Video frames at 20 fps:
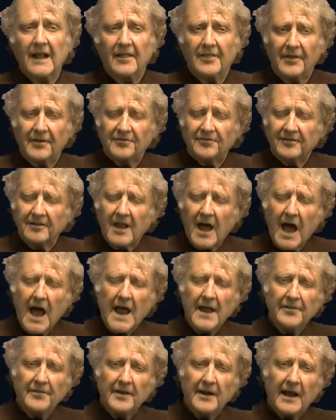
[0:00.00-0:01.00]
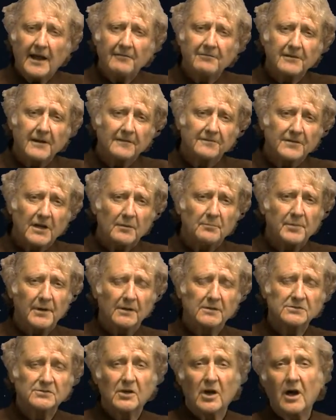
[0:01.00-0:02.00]
This line that I've left up here
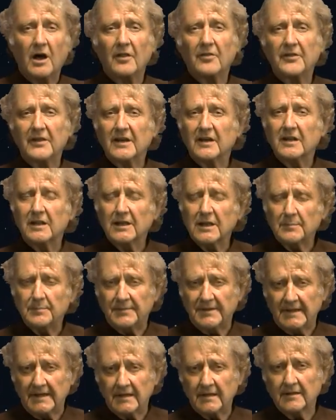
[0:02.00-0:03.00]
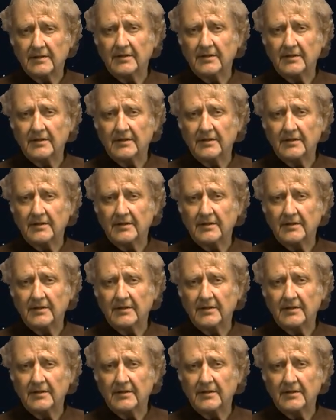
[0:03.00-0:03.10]
is called the ecliptic.